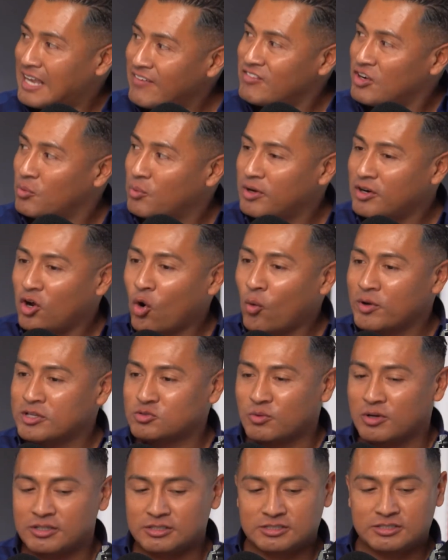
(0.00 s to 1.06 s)
everyone always
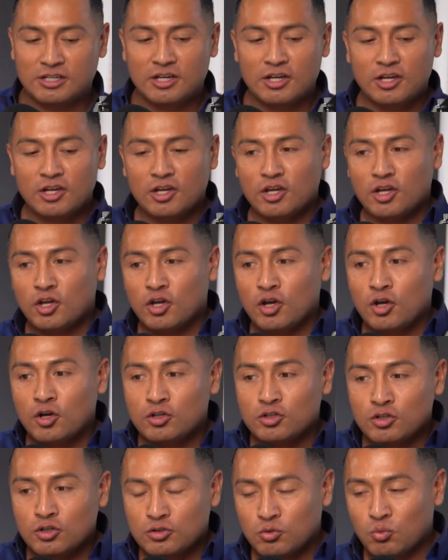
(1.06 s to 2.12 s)
wants
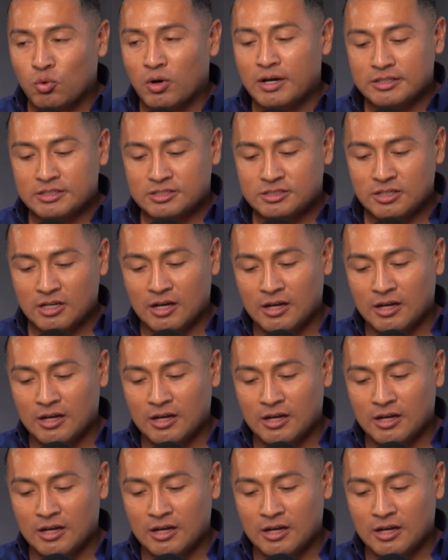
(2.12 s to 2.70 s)
wants